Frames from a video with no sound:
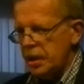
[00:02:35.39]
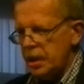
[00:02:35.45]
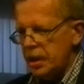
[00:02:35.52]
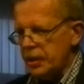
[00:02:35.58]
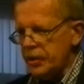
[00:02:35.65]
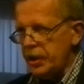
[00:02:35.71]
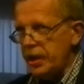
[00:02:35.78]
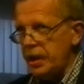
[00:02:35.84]

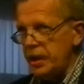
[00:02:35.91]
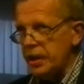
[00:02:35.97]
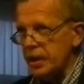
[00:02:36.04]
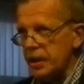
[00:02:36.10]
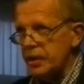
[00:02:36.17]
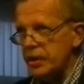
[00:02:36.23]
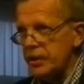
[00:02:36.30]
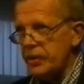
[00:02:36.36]
and
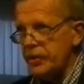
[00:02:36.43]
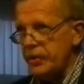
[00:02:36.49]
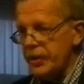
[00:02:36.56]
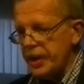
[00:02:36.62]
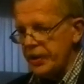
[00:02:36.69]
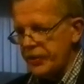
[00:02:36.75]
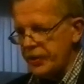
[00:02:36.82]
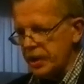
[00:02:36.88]
here
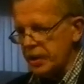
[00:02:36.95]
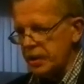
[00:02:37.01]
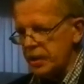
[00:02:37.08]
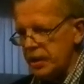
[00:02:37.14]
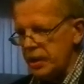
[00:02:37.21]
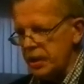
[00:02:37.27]
nothing